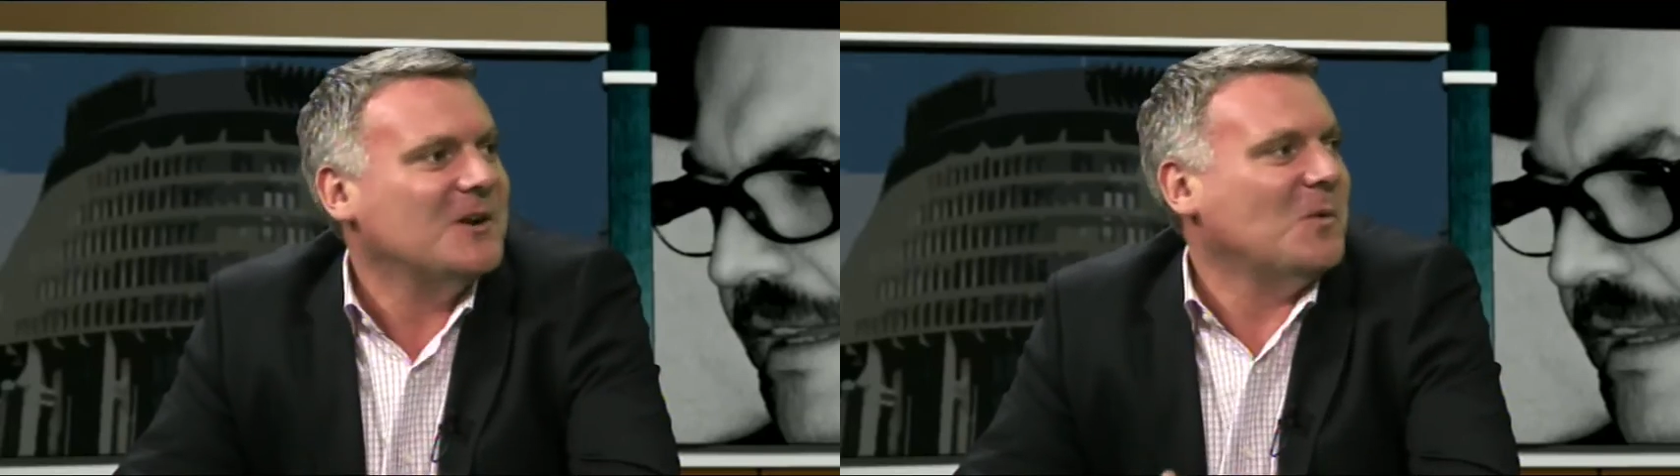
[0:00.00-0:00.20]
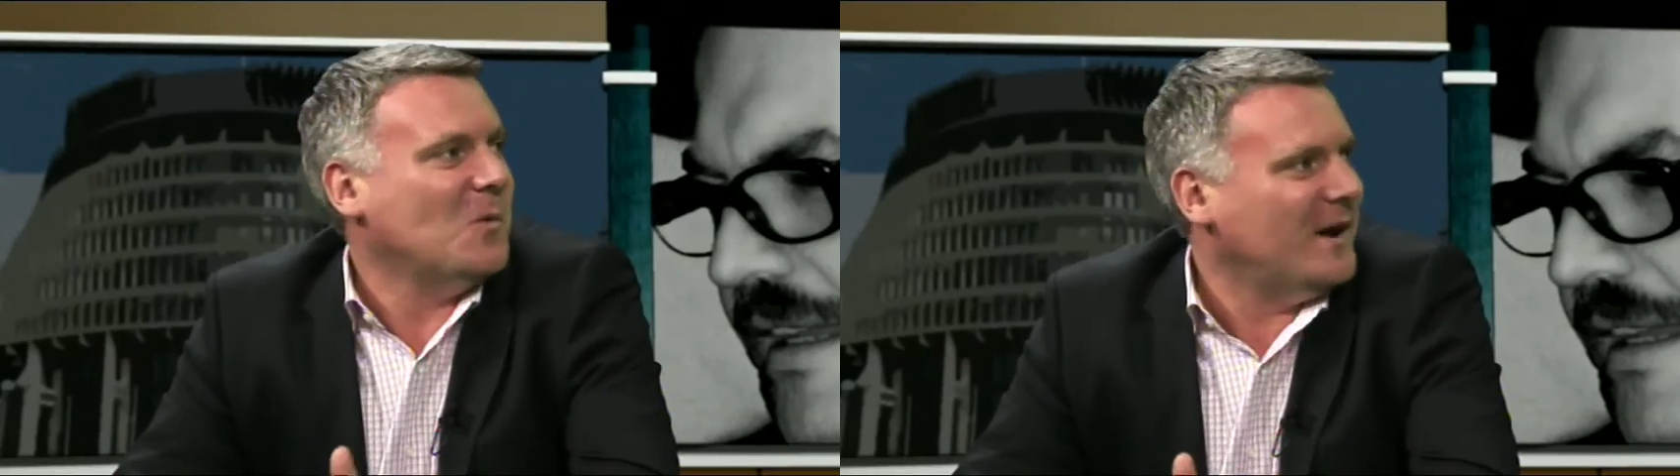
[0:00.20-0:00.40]

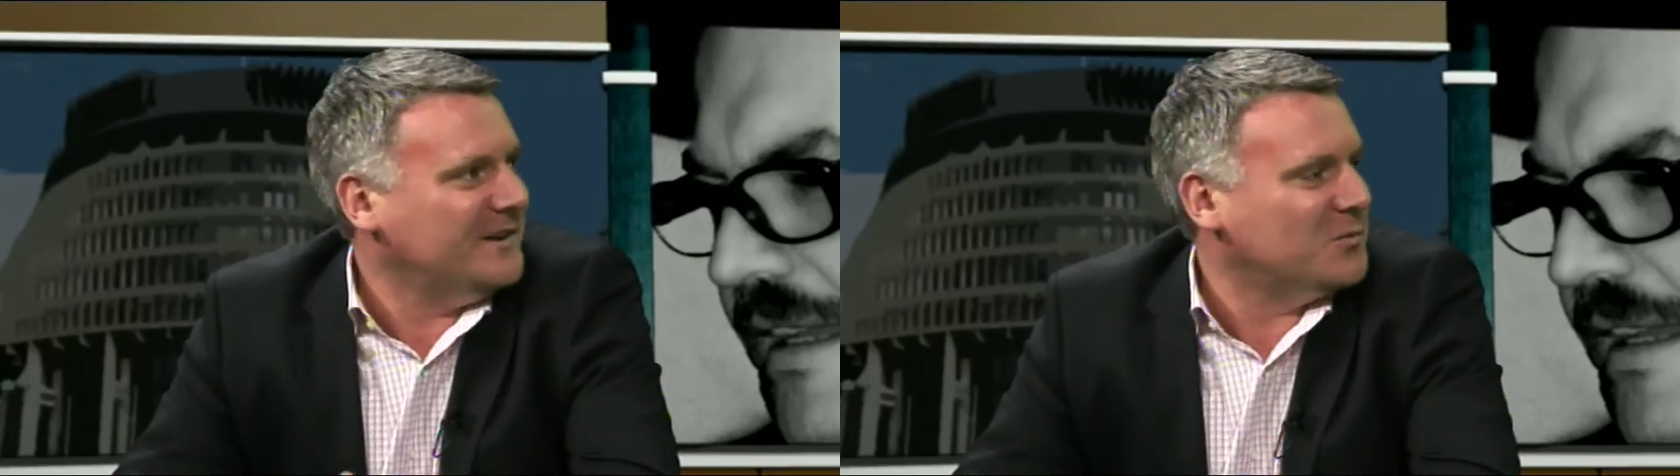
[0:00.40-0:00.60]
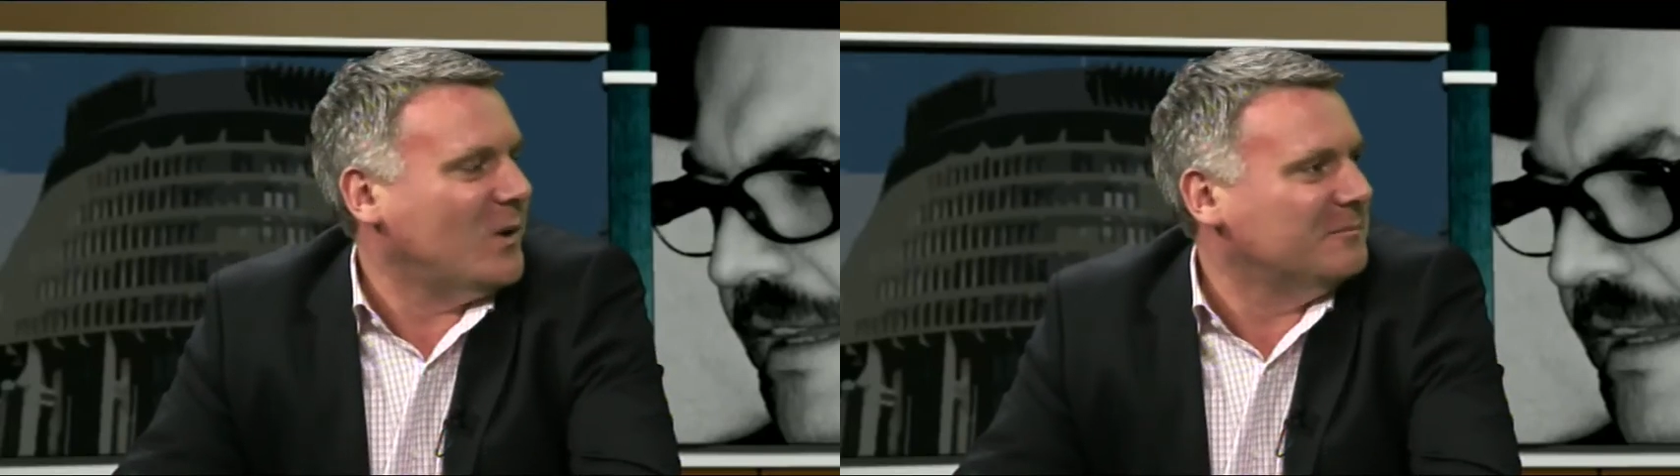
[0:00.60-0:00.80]
Well, one
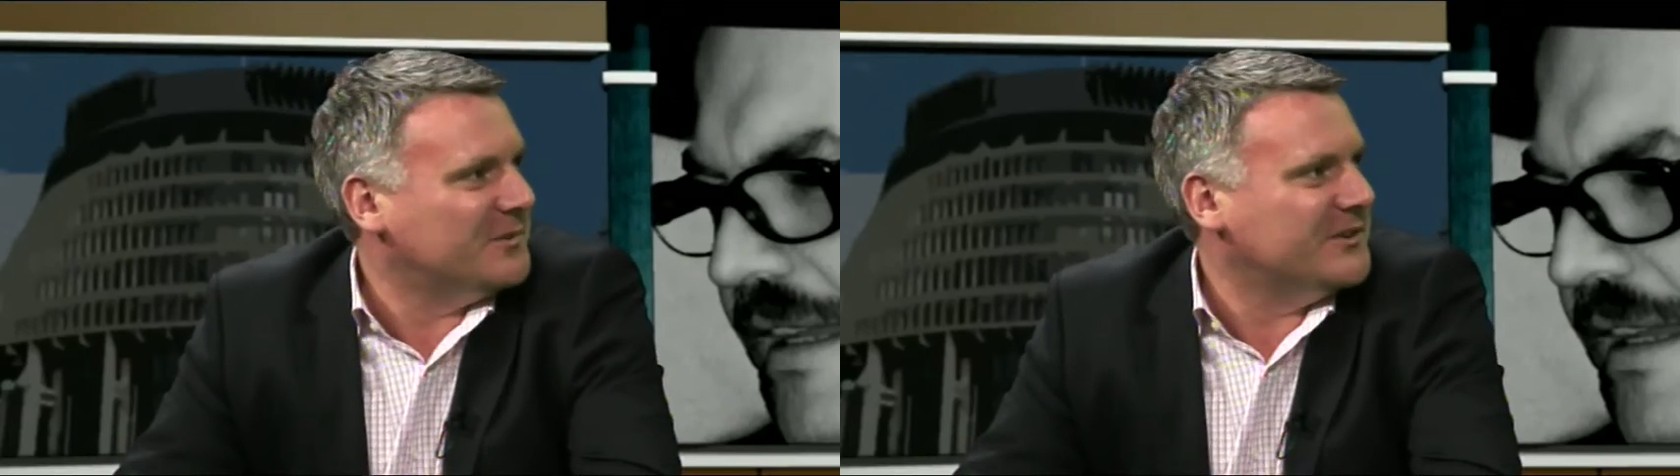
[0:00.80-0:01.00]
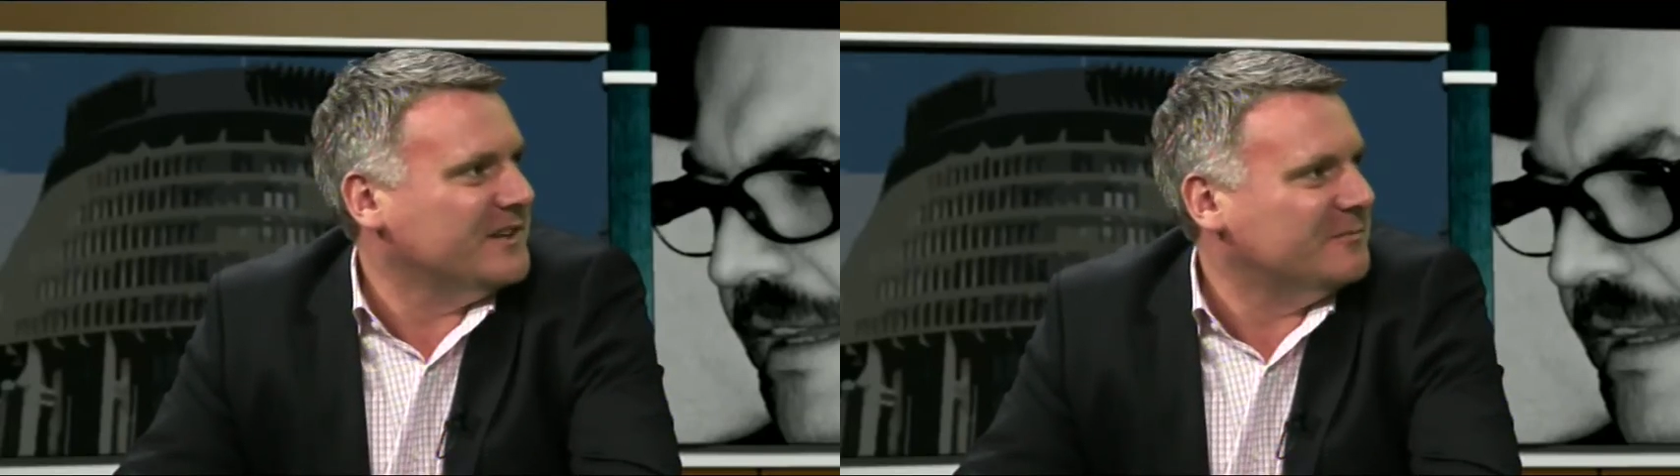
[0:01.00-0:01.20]
is
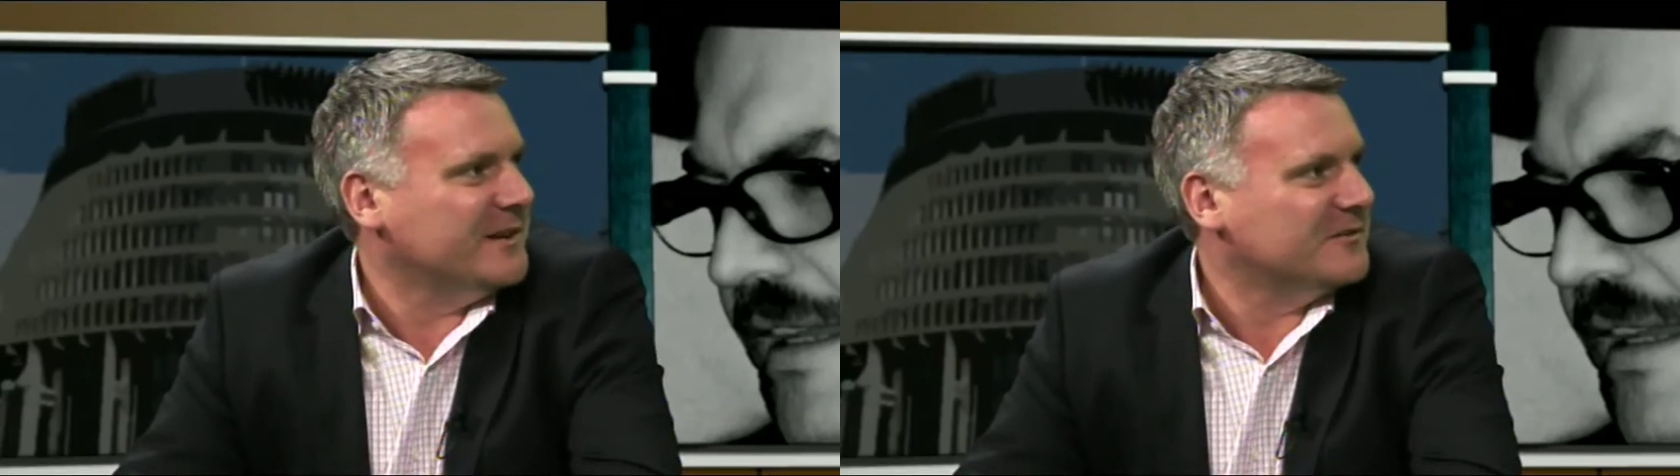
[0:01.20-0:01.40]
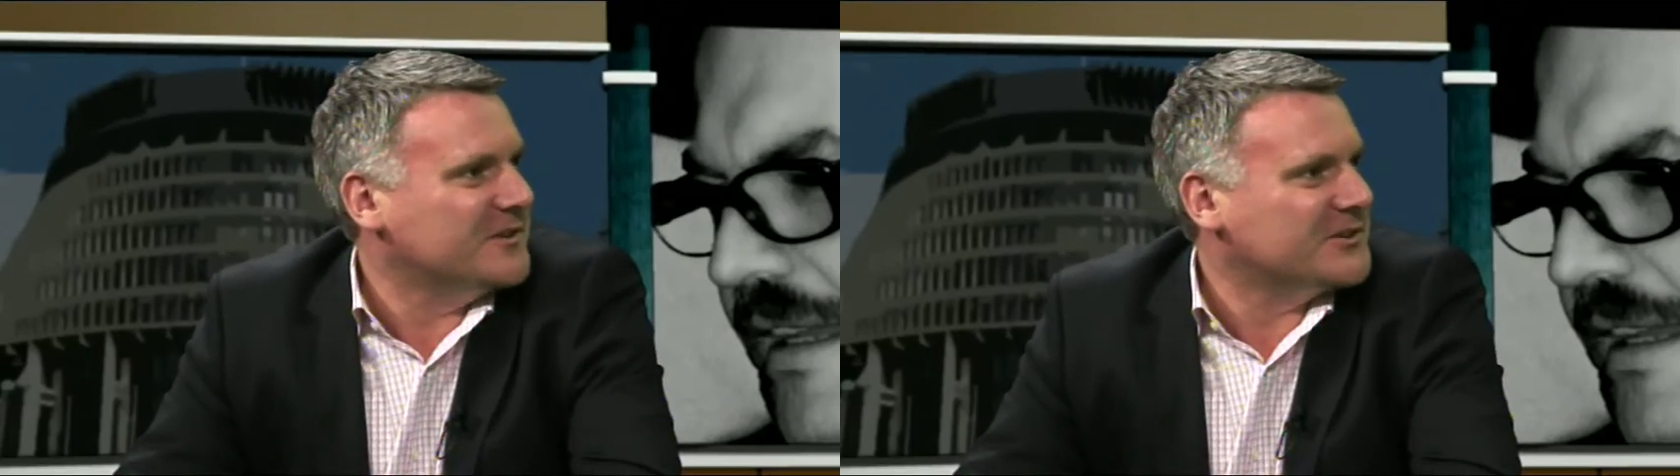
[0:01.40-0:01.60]
1% of
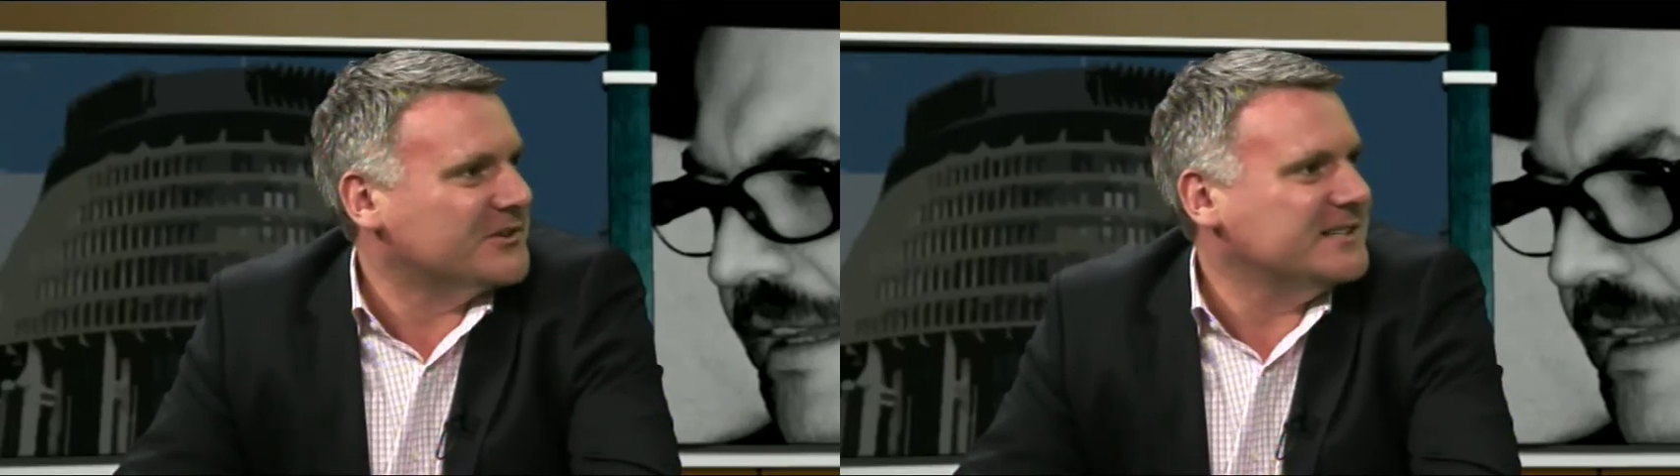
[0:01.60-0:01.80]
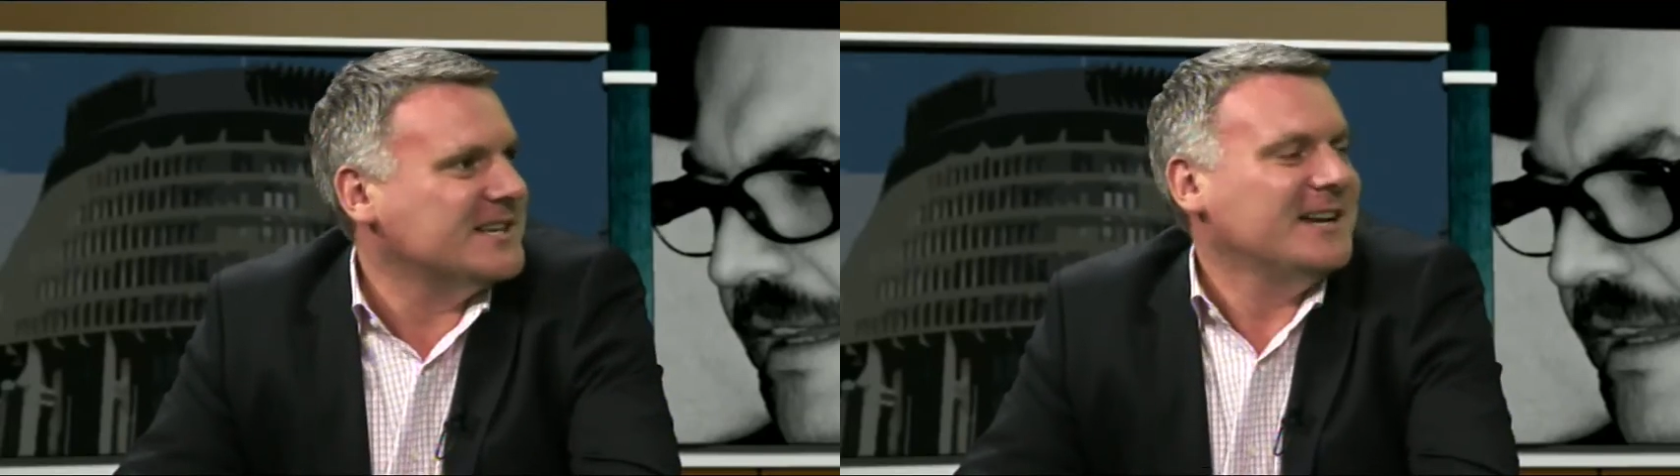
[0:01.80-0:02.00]

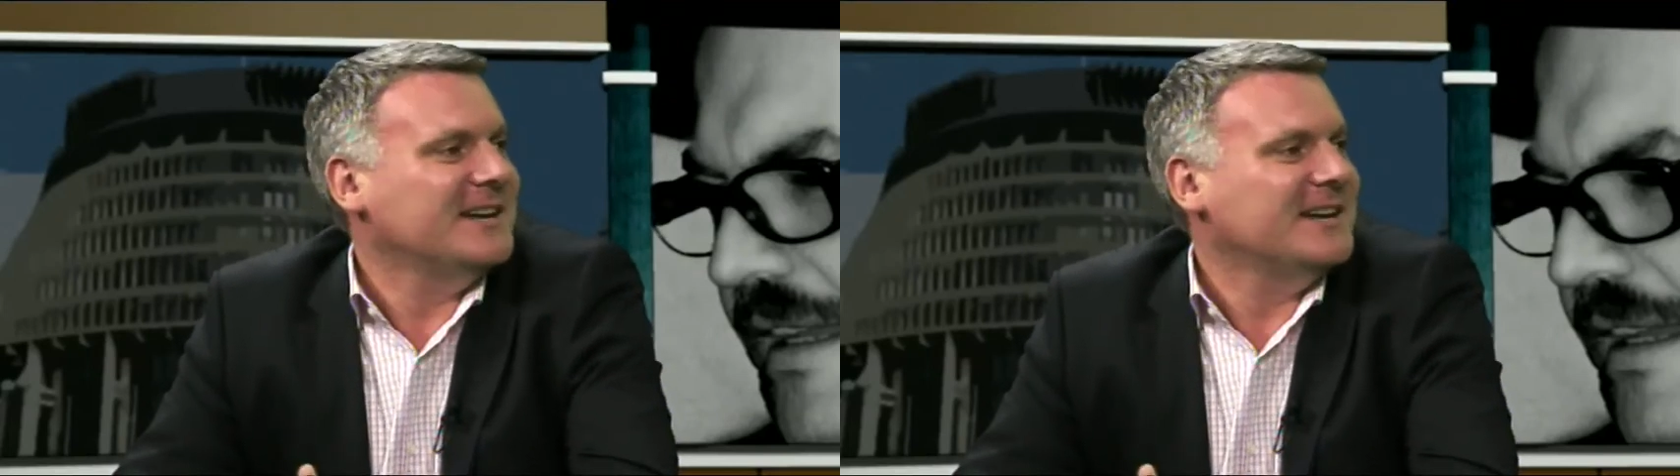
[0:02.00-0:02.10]
beneficiaries,